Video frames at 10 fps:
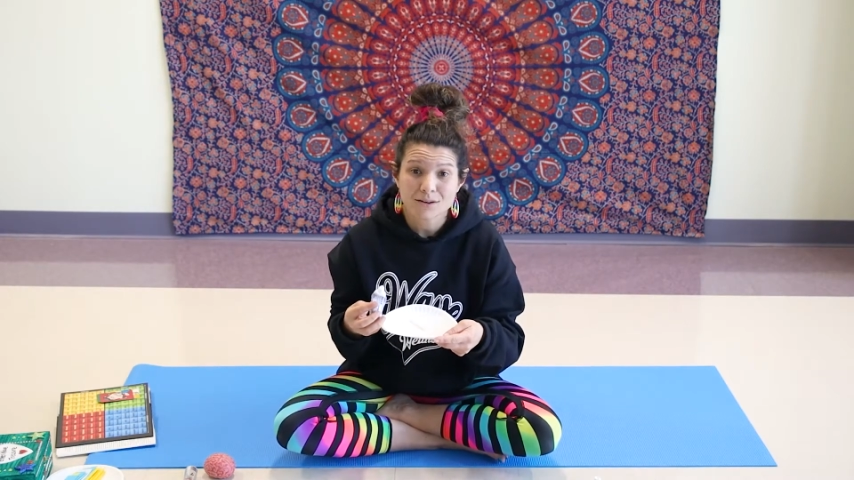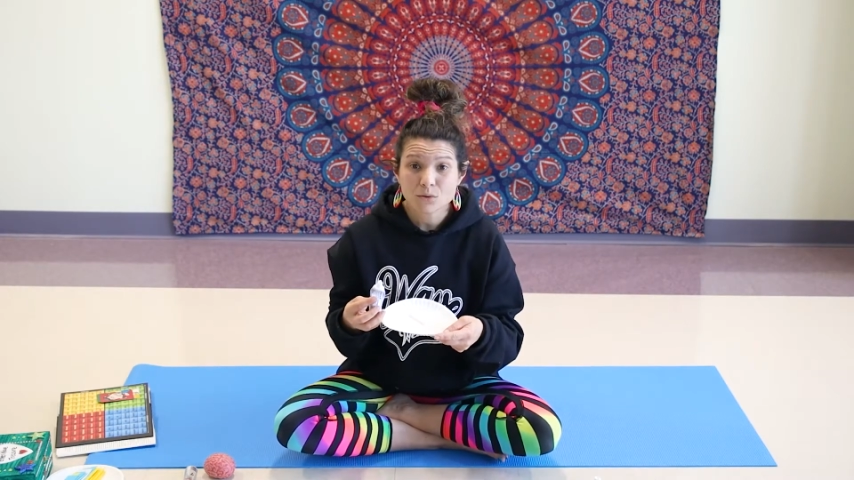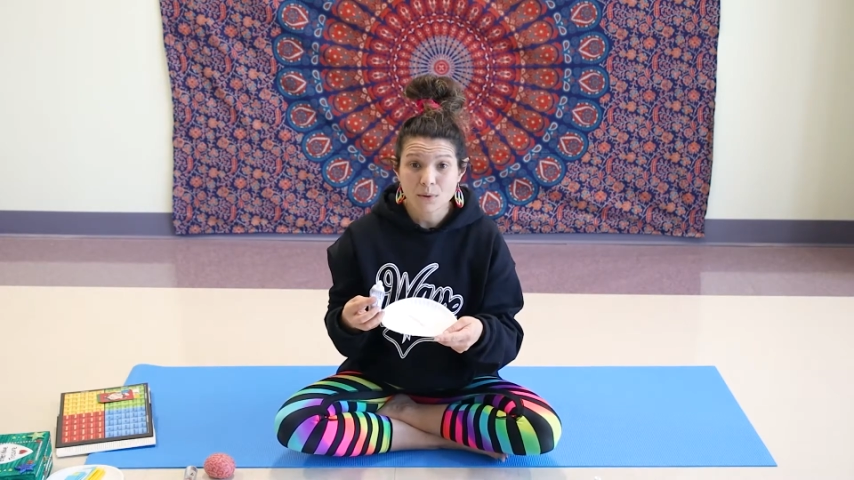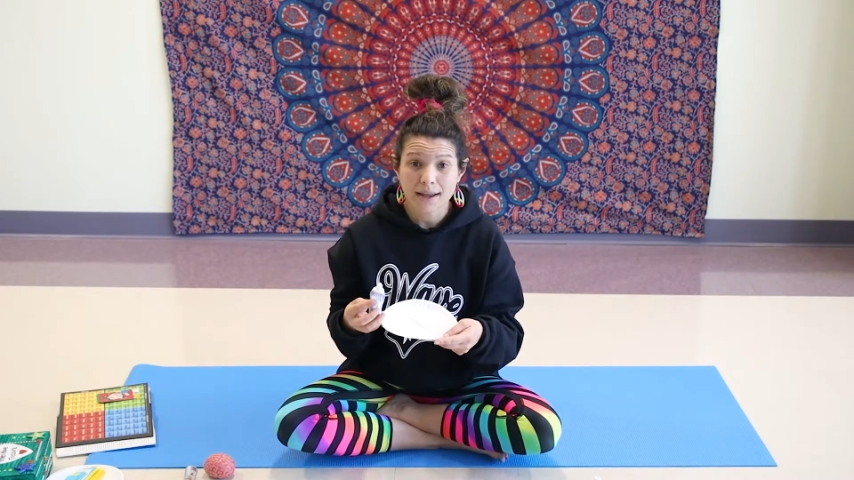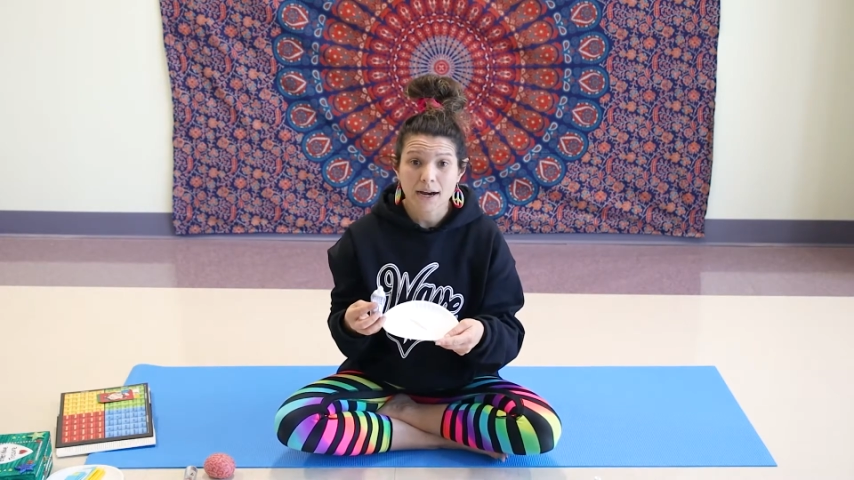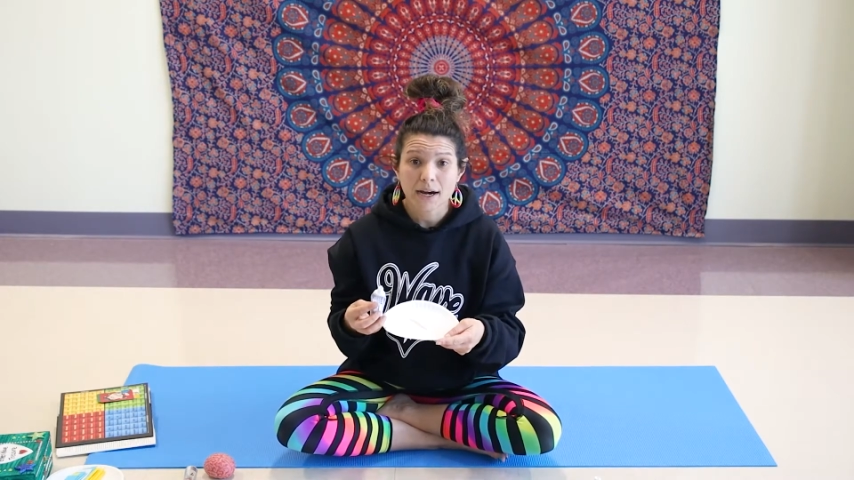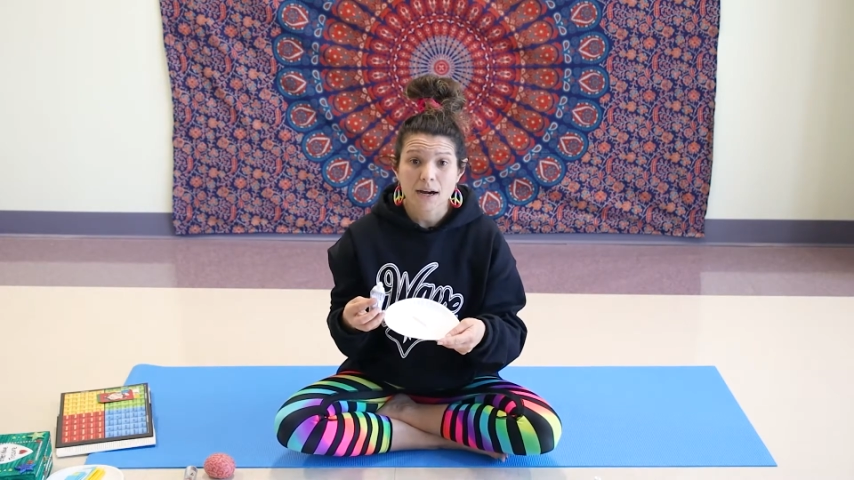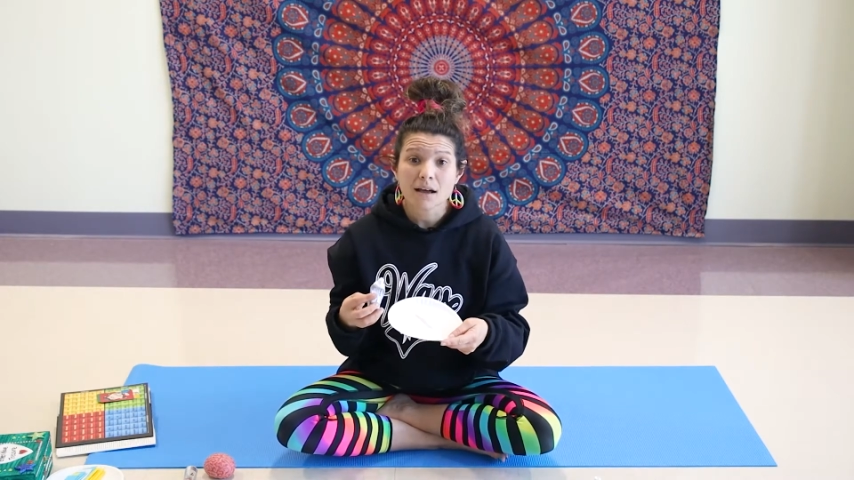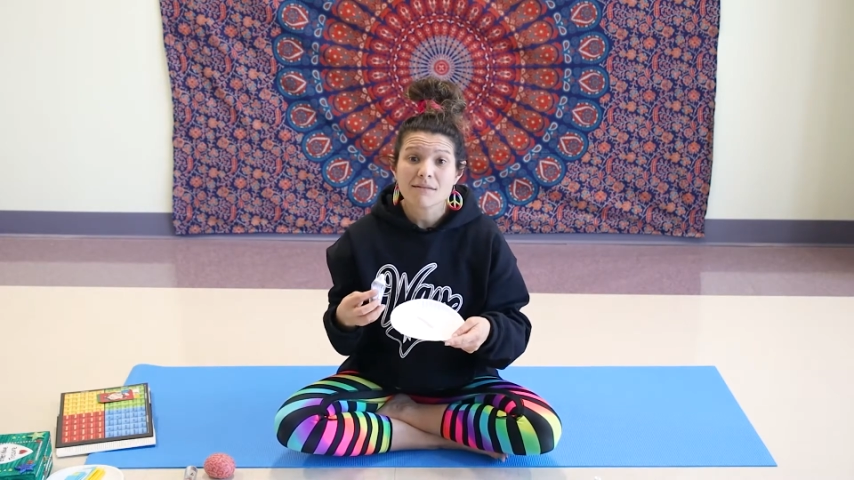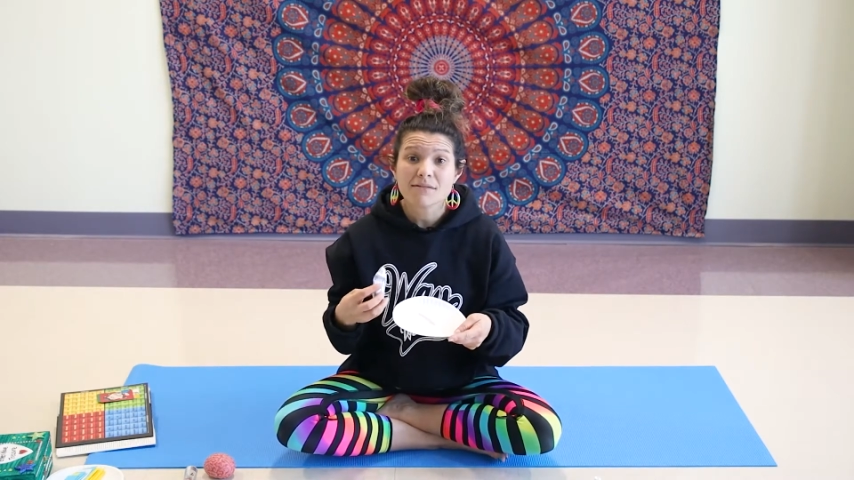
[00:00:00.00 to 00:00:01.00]
and
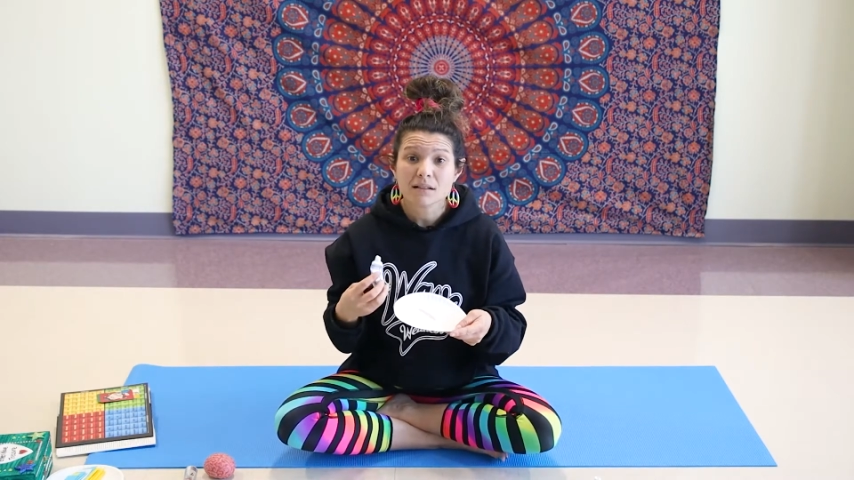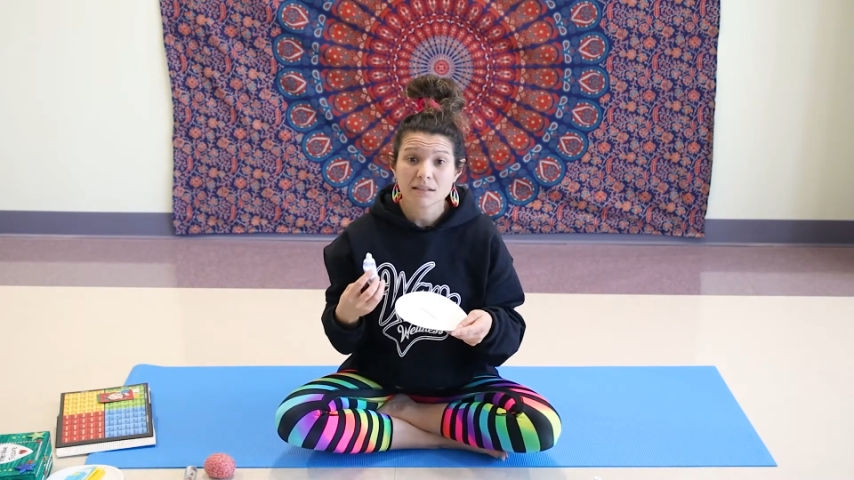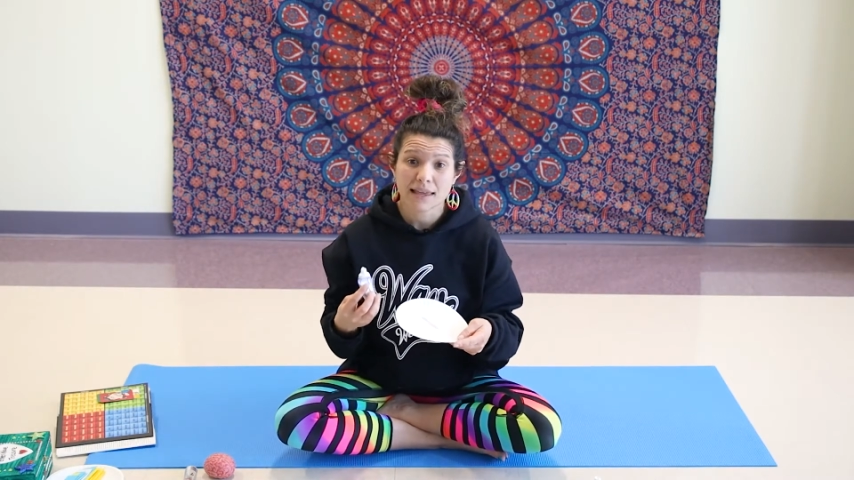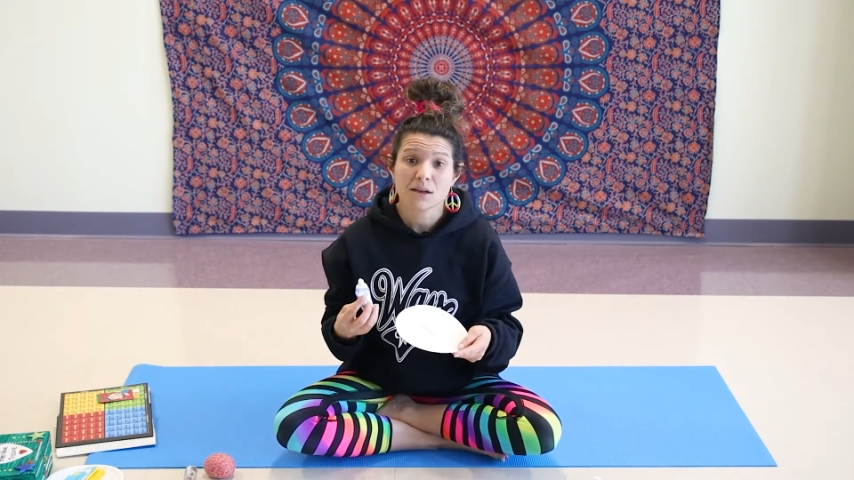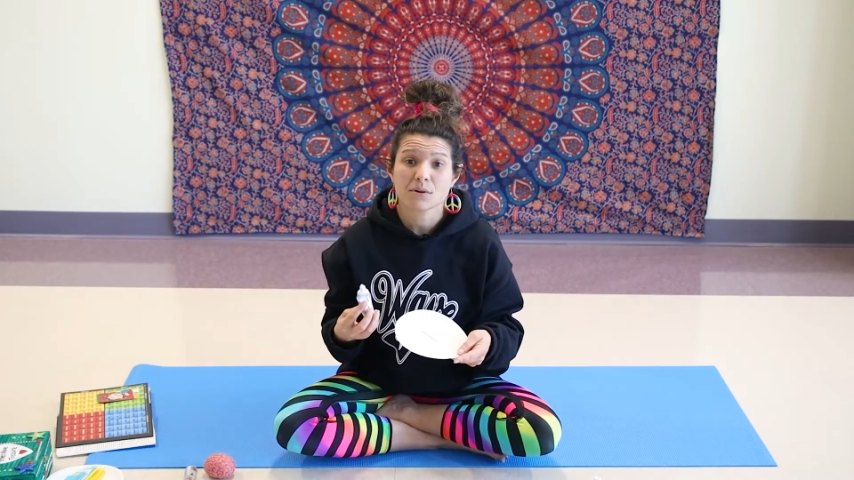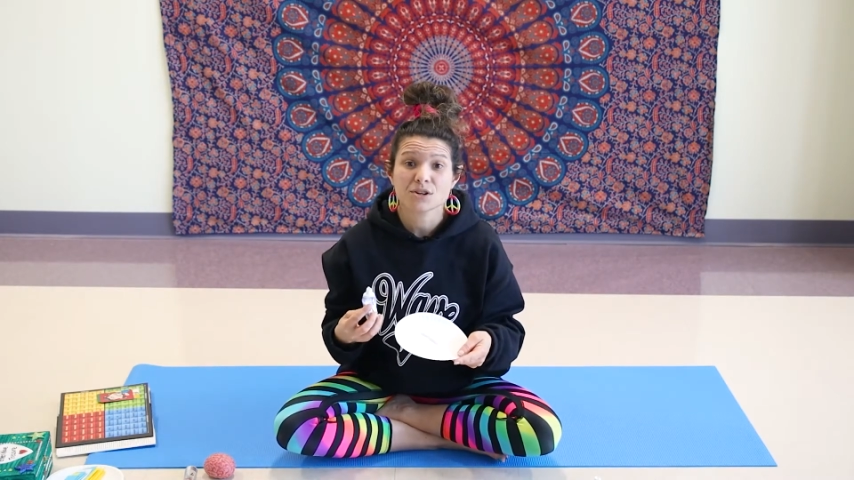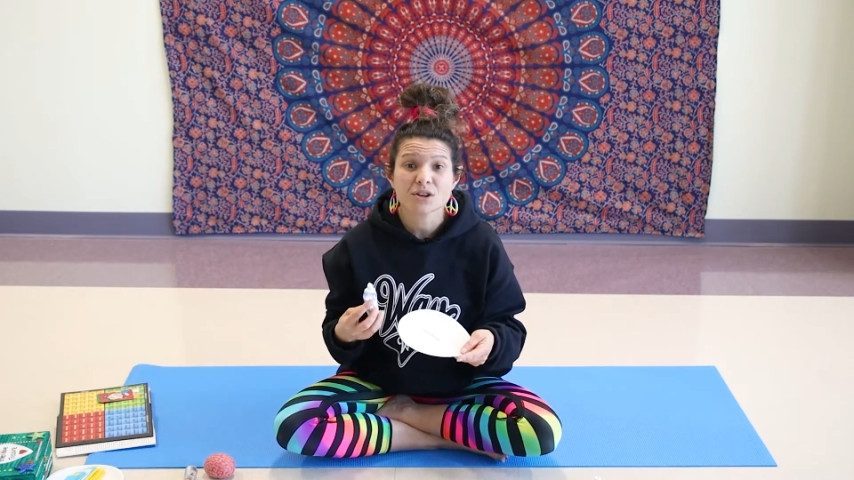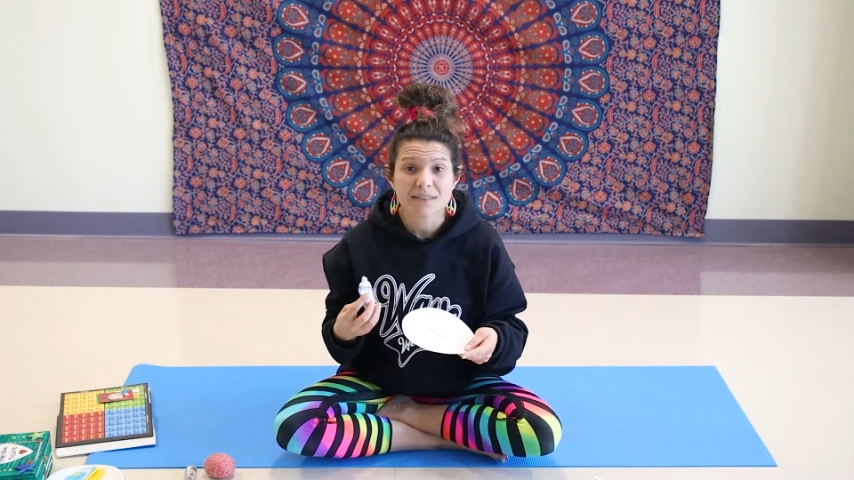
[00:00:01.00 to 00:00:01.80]
aware of the language